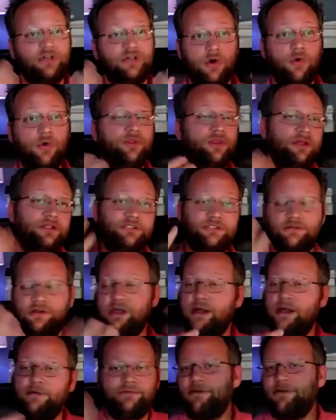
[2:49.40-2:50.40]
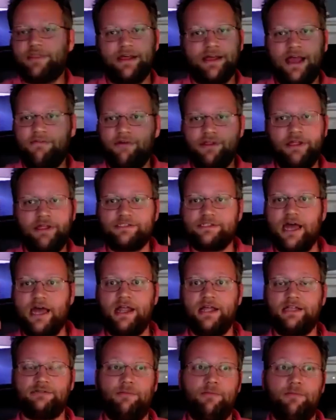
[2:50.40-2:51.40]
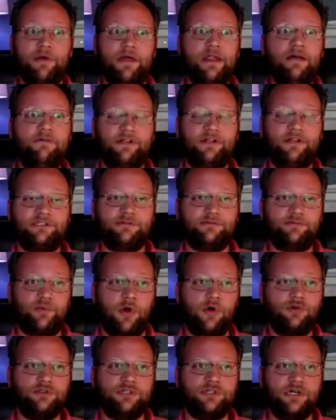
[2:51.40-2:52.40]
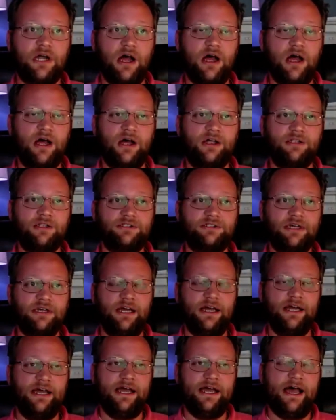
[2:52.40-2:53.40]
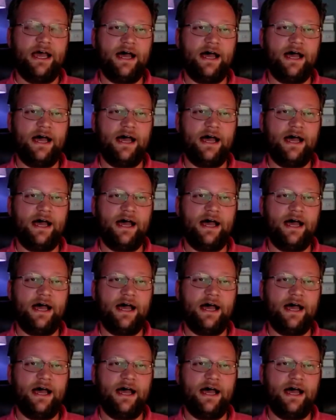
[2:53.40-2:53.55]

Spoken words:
And so it's just everything. Everything's got its benefits, its pros and cons.